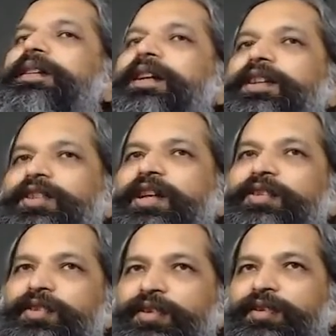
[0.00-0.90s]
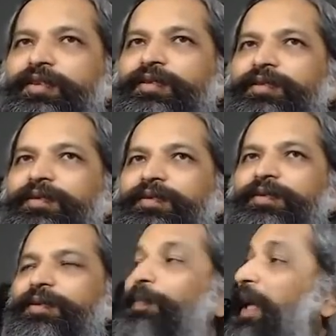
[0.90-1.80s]
a change.
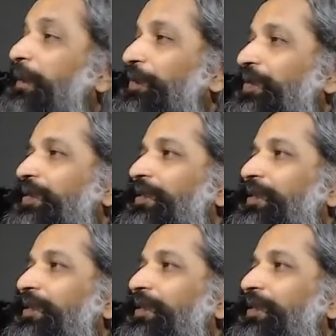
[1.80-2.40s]
Perhaps.